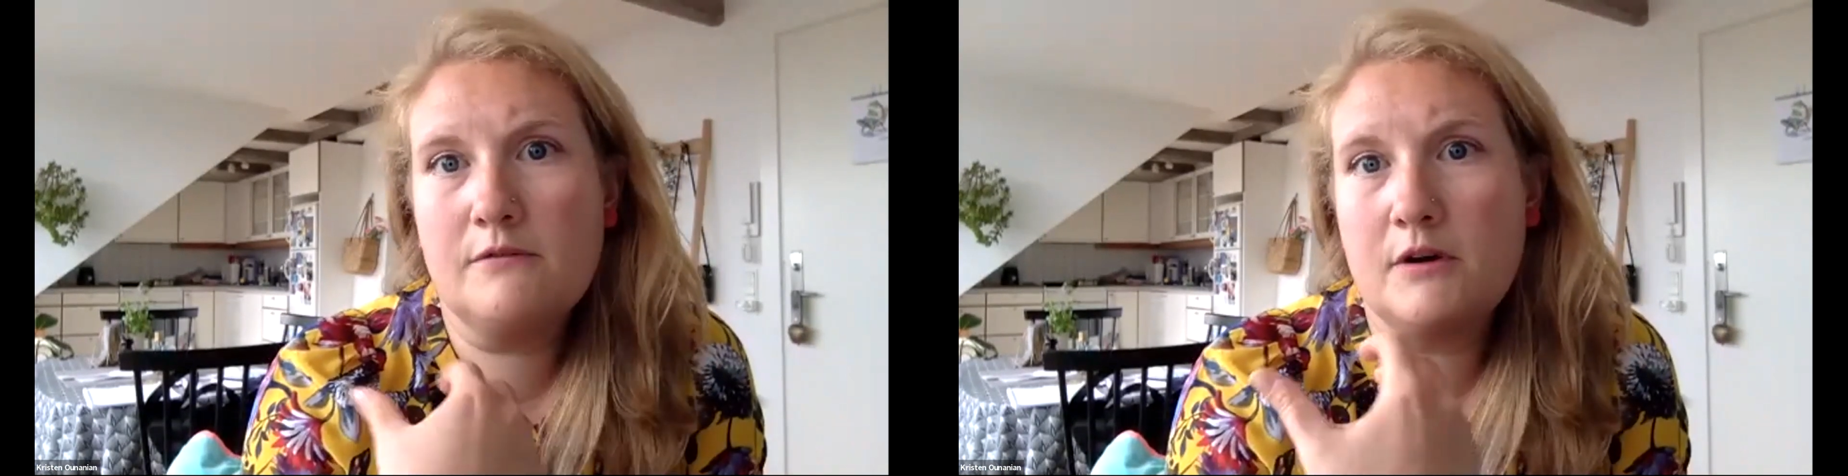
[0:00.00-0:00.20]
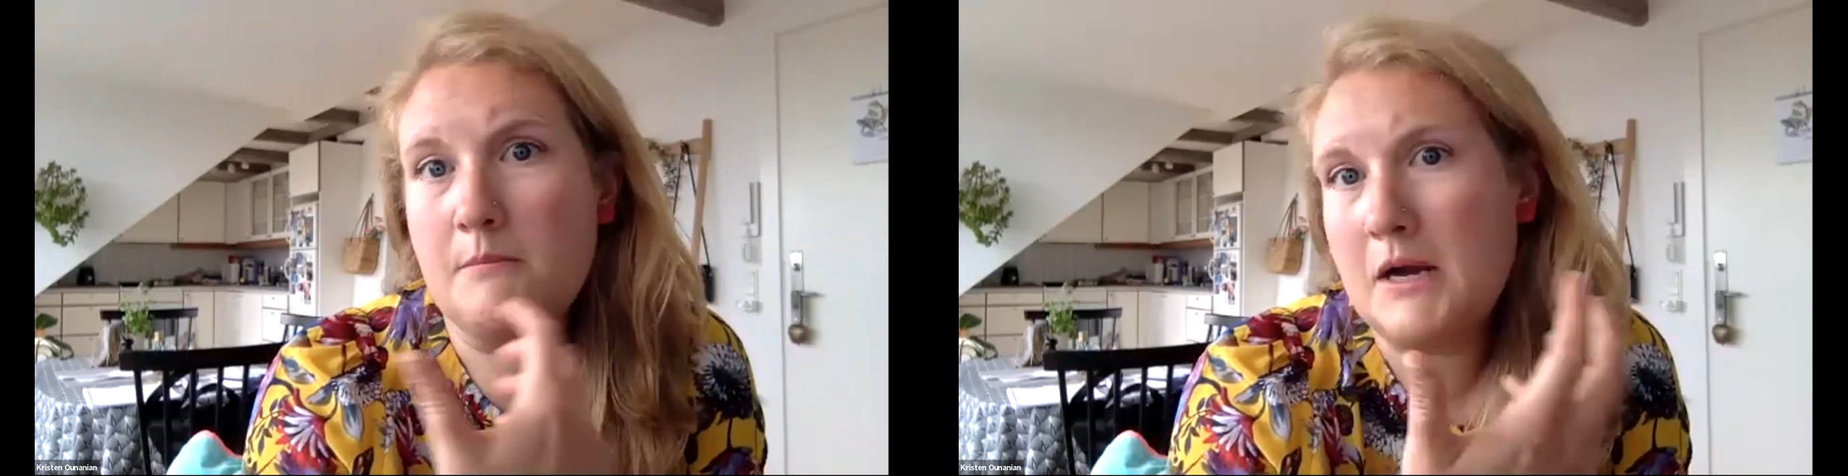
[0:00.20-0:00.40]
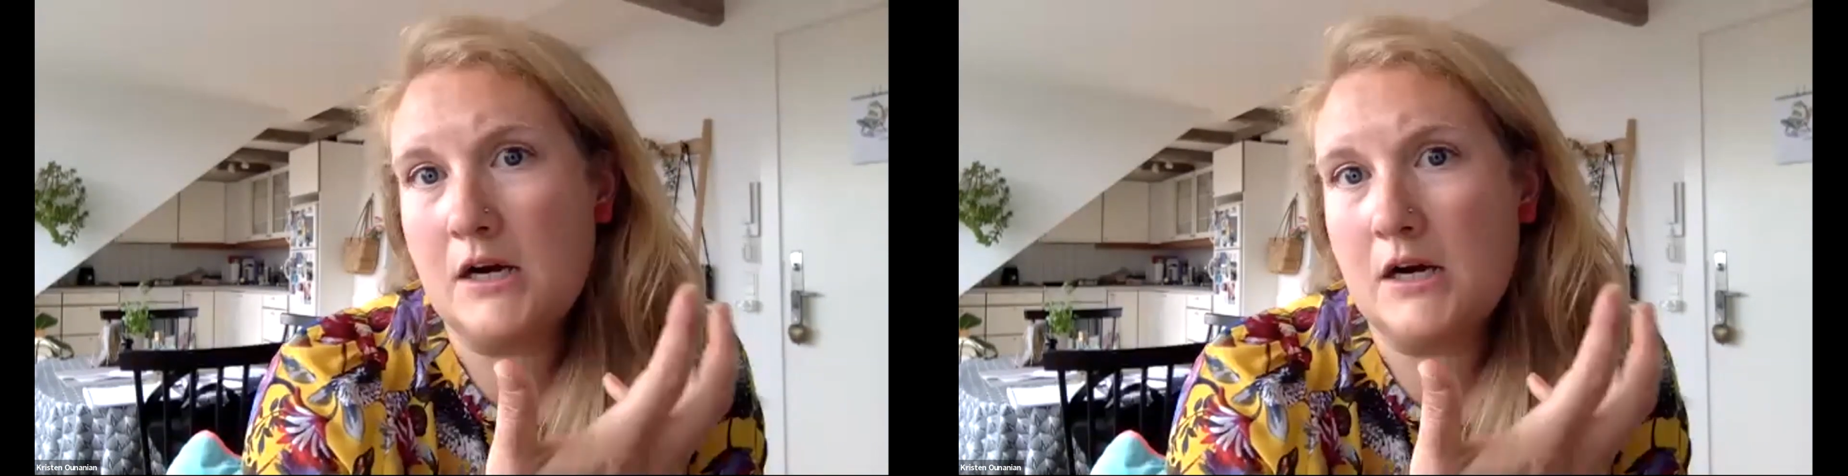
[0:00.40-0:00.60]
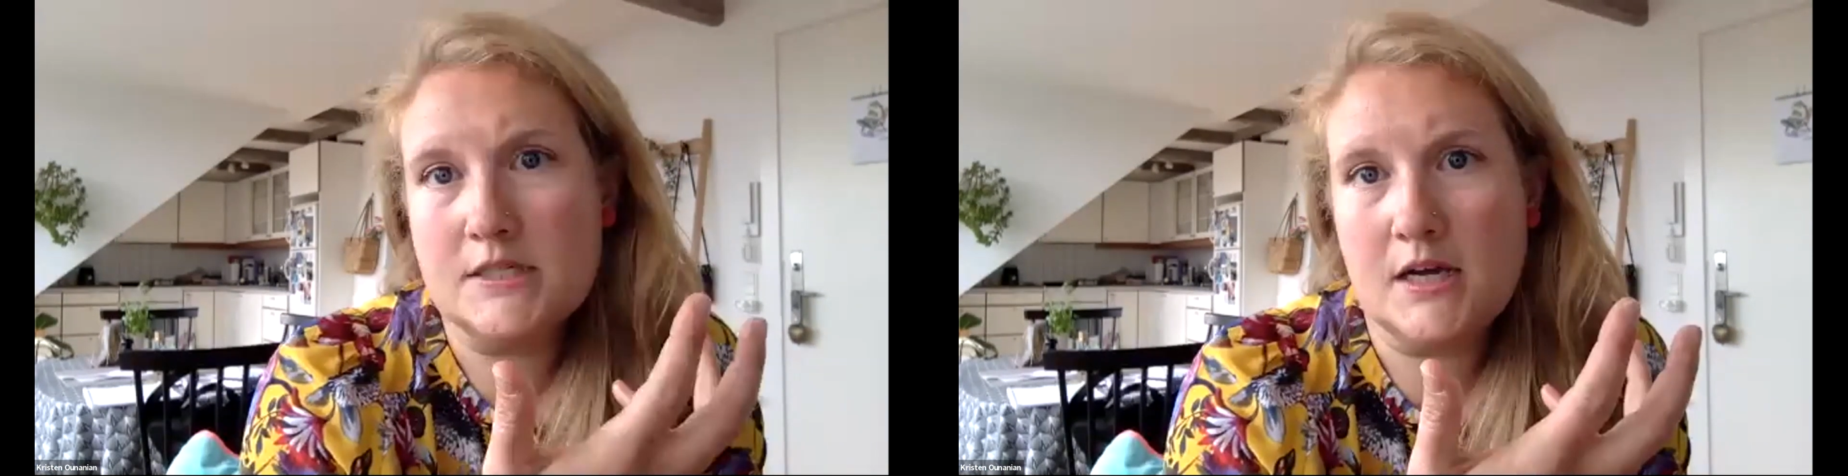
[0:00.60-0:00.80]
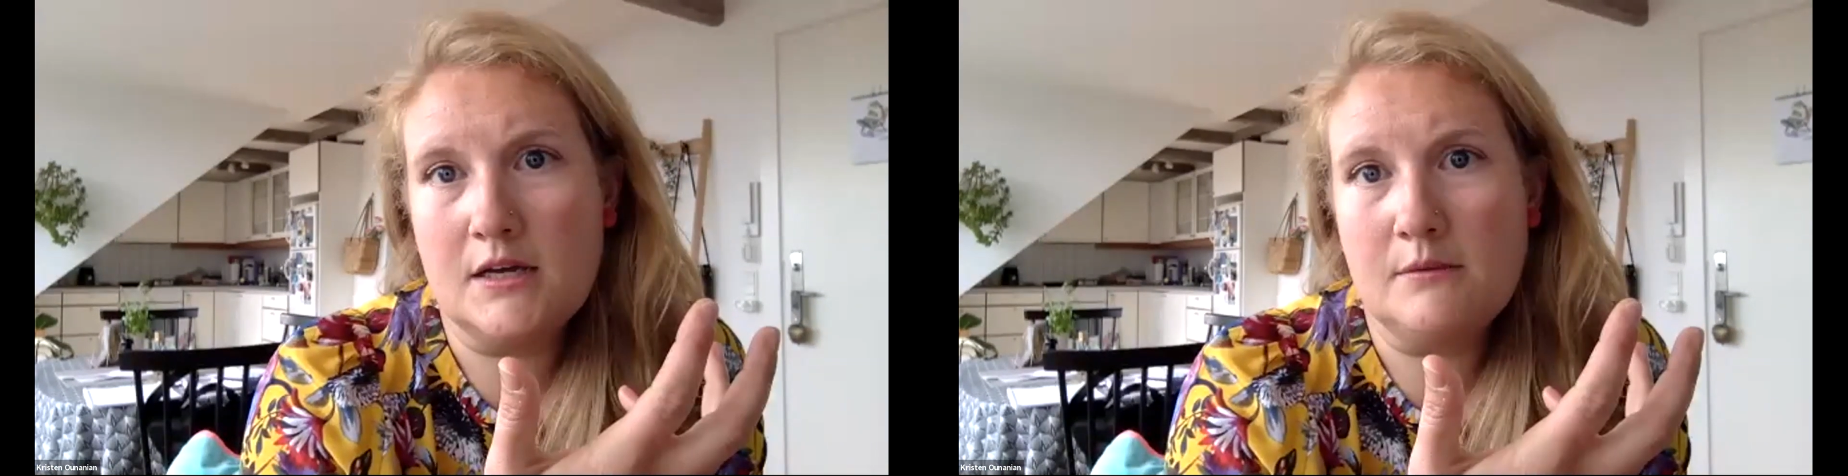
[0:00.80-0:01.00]

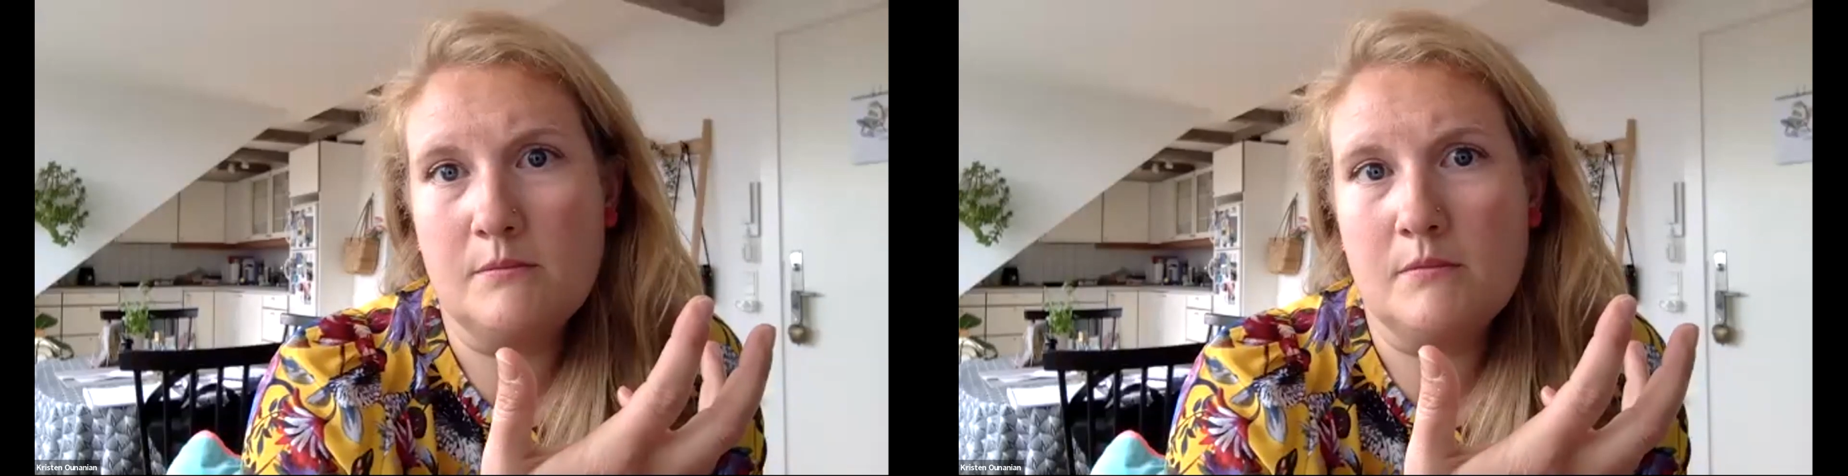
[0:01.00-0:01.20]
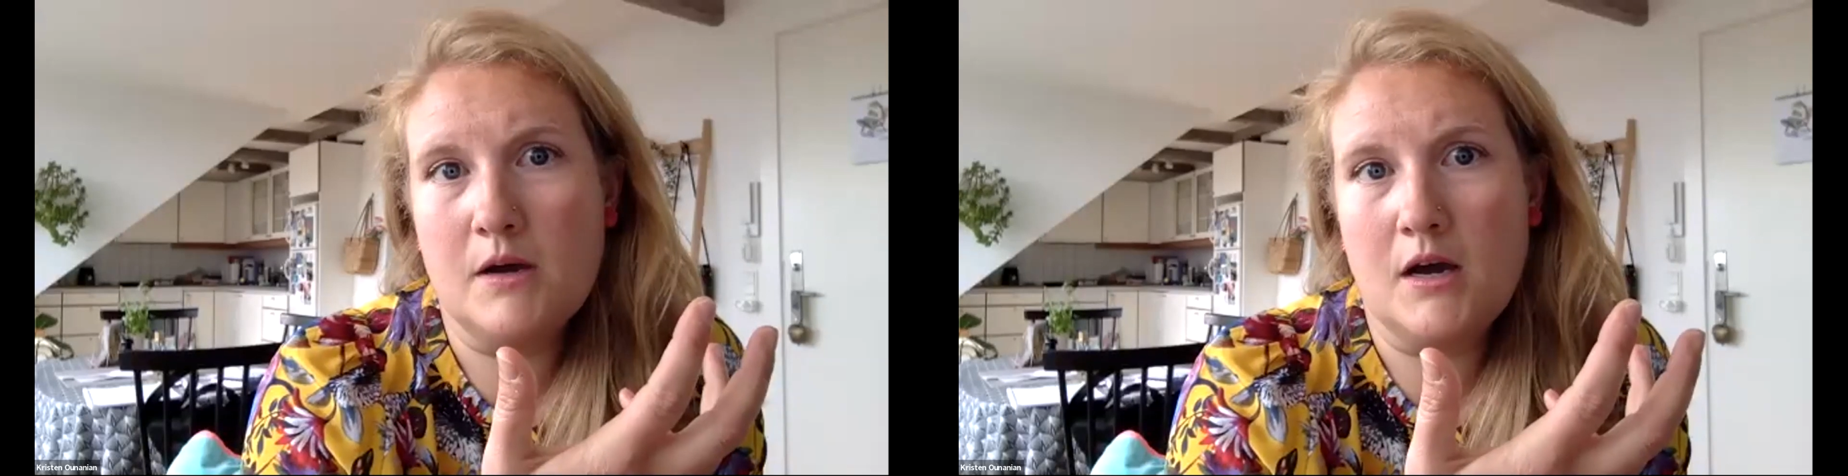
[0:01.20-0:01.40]
maritime